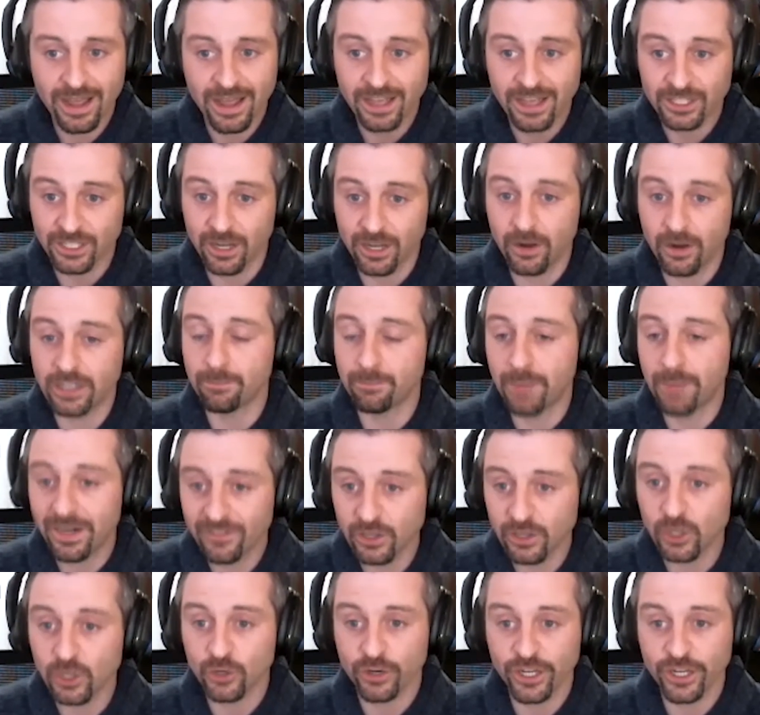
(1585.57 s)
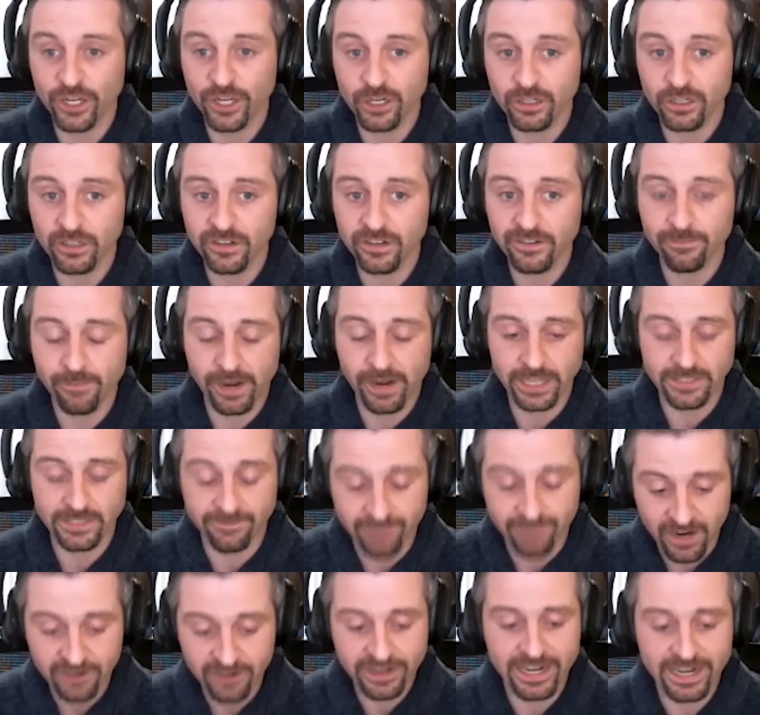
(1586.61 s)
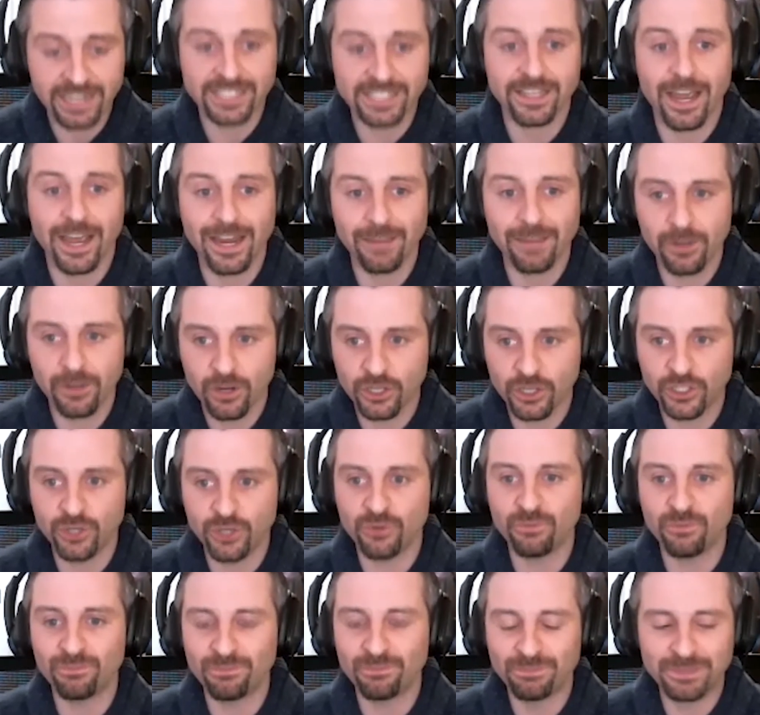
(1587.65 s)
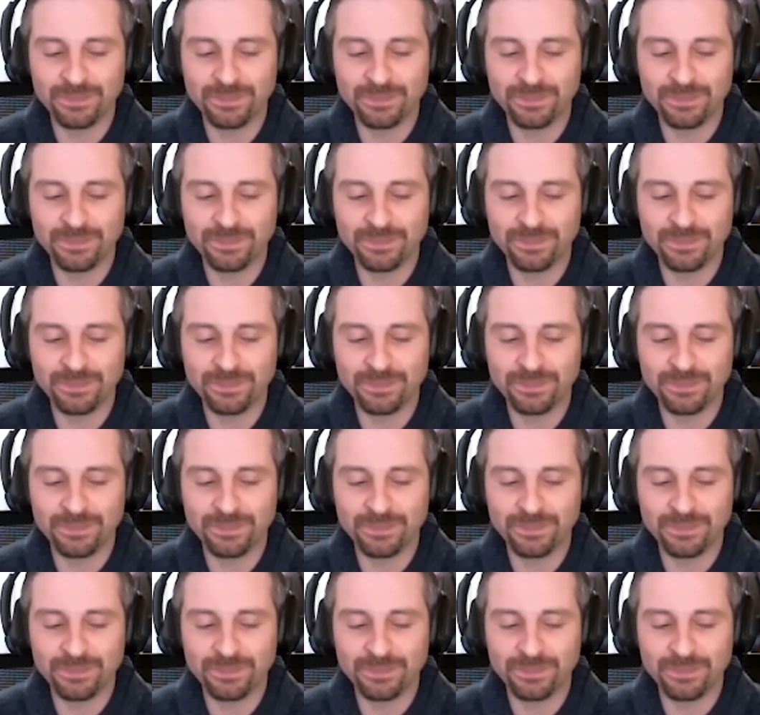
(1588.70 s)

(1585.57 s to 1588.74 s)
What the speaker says: So it's a bit of a learning curve, but it's very exciting because you